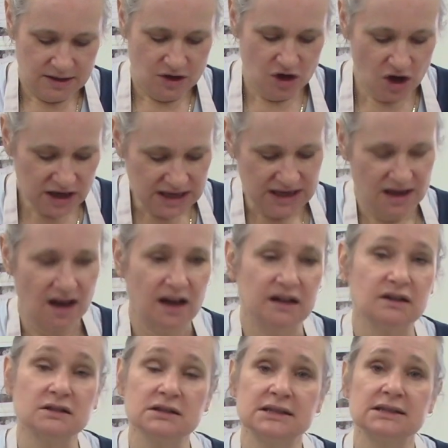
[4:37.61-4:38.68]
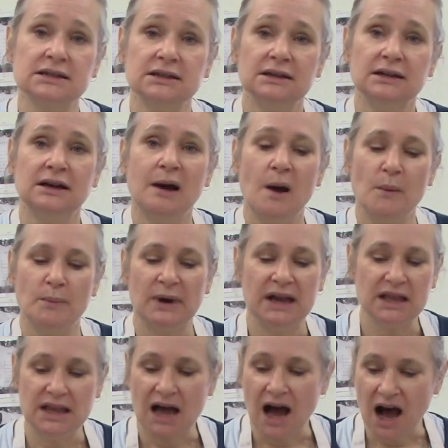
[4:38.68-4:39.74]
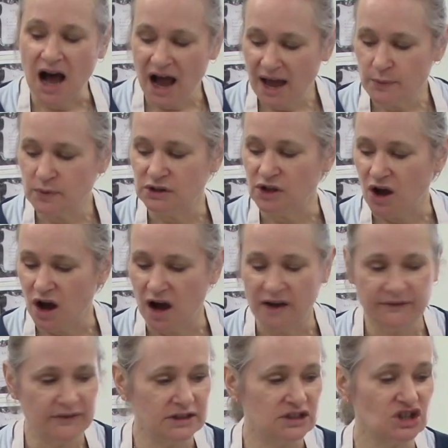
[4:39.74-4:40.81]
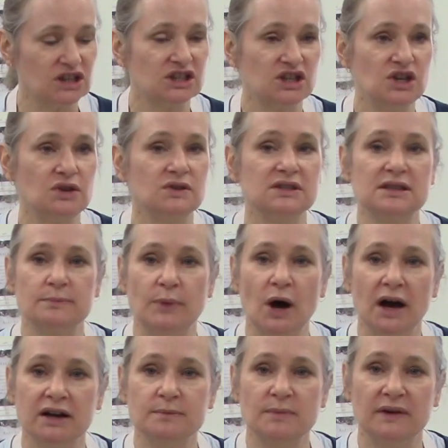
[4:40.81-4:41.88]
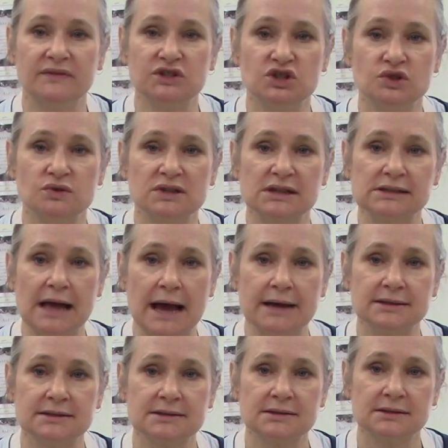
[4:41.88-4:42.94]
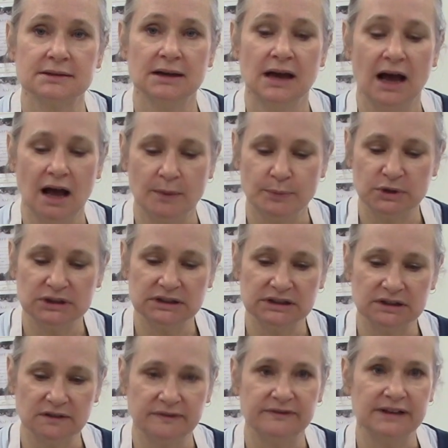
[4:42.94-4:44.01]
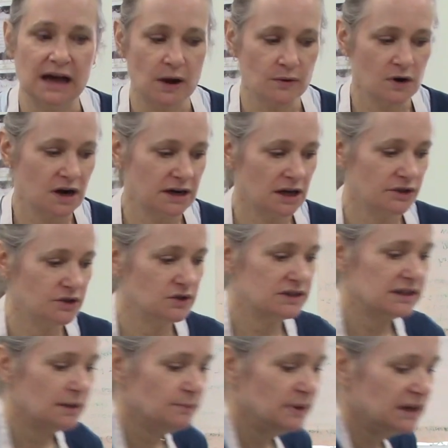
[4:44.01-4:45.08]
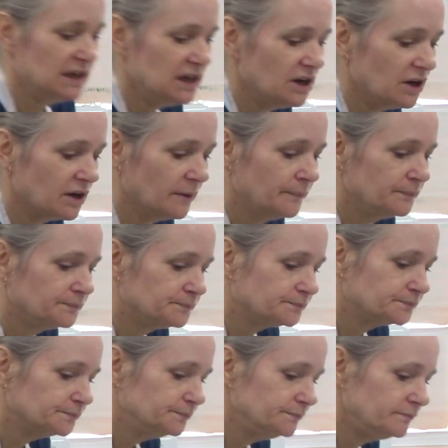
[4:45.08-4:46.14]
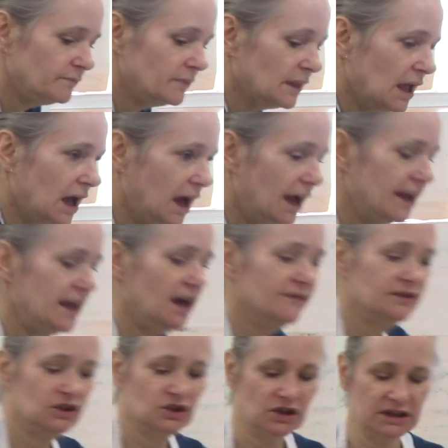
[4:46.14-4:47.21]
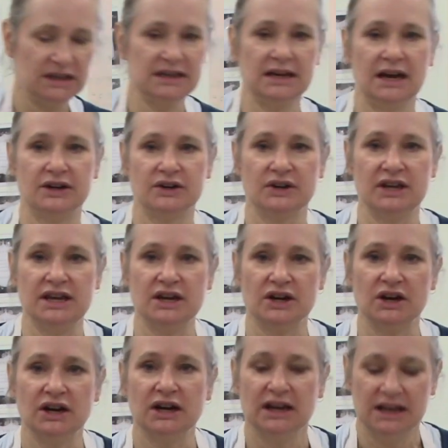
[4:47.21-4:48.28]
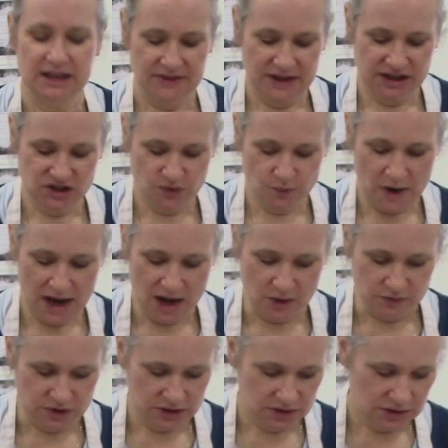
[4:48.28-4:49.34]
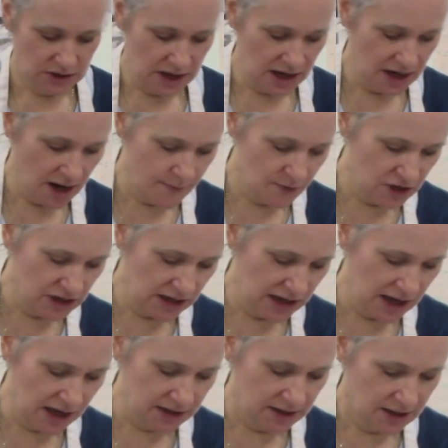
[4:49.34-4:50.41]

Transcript: cookie cutters, but I will often just use the bottom of a juice glass. I'll put a little flour on, I'll use it, but here, I have a cookie cutter here that's round, and I'm going to cut